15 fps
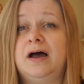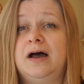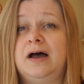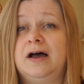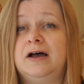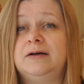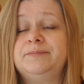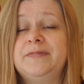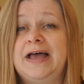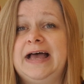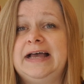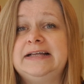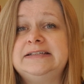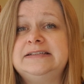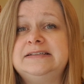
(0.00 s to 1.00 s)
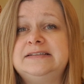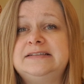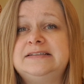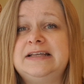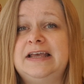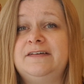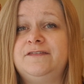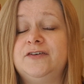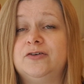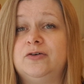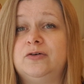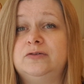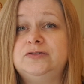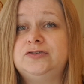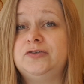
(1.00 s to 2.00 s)
And if
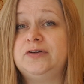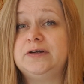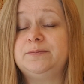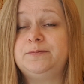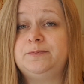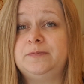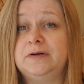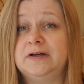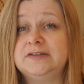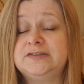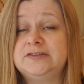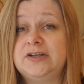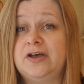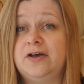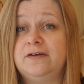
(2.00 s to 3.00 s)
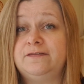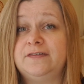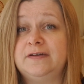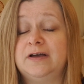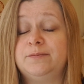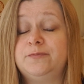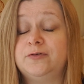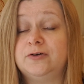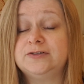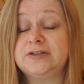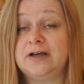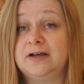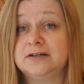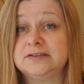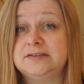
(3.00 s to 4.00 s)
you're doing a
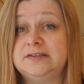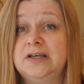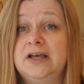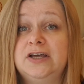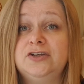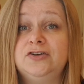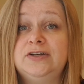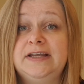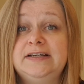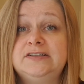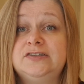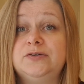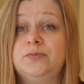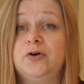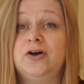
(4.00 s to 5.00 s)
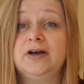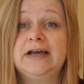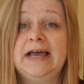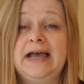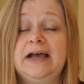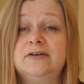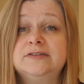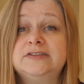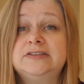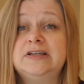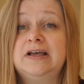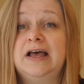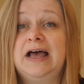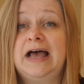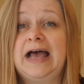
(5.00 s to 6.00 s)
product, you need to work out
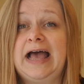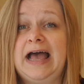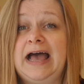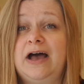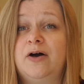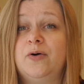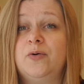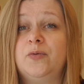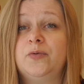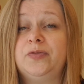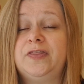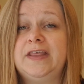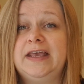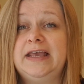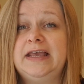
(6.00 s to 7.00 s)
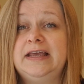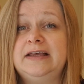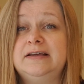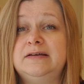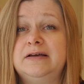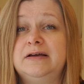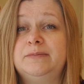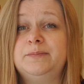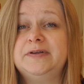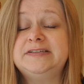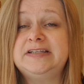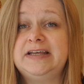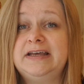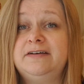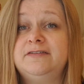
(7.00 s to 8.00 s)
how the
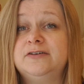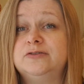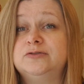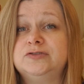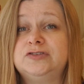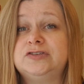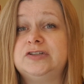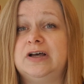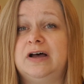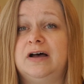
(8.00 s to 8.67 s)
materials